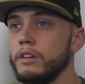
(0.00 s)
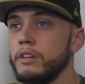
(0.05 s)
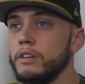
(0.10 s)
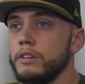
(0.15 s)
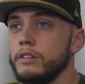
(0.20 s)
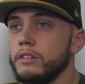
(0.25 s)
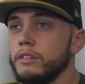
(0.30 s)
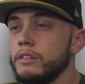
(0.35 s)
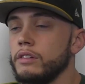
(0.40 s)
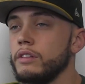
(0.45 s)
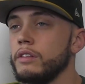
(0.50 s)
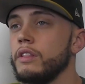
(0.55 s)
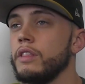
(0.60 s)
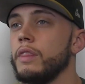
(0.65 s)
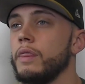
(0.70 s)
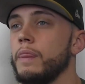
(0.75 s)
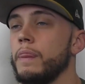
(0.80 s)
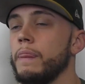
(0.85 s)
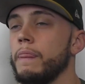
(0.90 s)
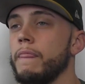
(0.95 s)
What impression
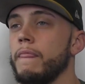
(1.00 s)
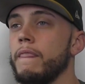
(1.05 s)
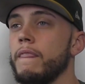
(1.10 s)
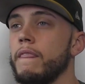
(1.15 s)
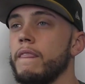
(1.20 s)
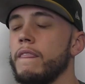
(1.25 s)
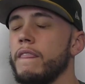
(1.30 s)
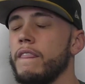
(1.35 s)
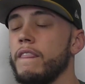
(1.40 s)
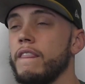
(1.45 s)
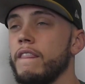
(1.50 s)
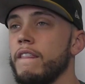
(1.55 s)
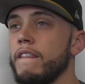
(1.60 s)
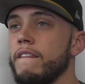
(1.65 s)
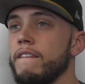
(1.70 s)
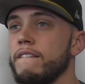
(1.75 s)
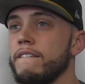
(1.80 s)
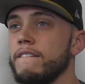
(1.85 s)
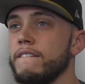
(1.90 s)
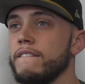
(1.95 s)
has McDaniel baseball
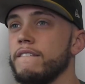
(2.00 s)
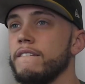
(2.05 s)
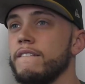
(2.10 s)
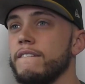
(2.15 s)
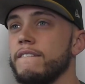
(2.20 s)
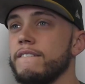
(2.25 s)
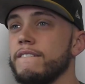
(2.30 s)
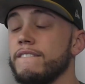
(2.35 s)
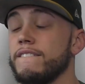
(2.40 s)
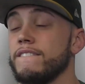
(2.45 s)
left on you?